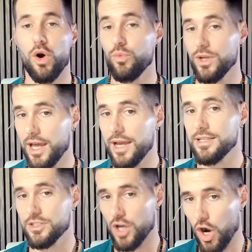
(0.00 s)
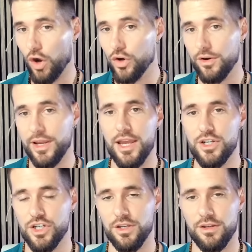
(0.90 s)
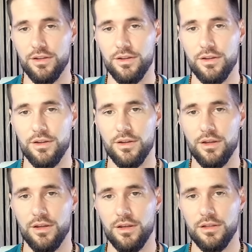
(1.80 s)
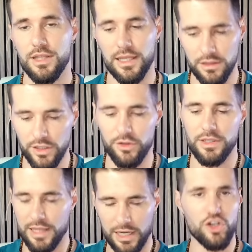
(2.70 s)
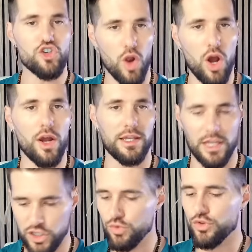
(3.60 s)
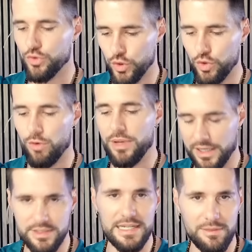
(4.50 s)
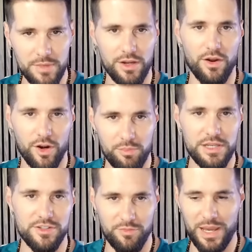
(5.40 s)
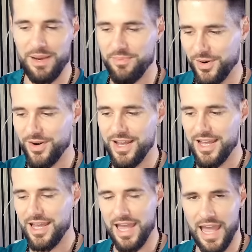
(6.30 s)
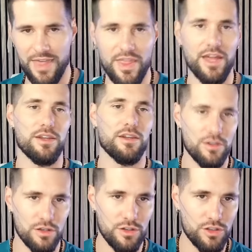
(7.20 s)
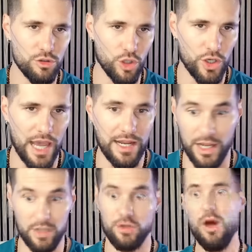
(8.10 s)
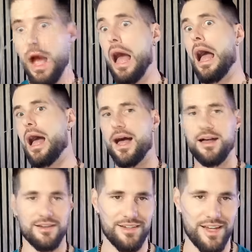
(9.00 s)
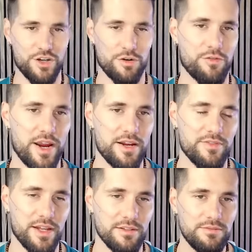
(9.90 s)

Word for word: realize it's our creation like literally like a drawing. Like you drew a big demon on a piece of paper, and then you look at it and you ah, and you're afraid of it.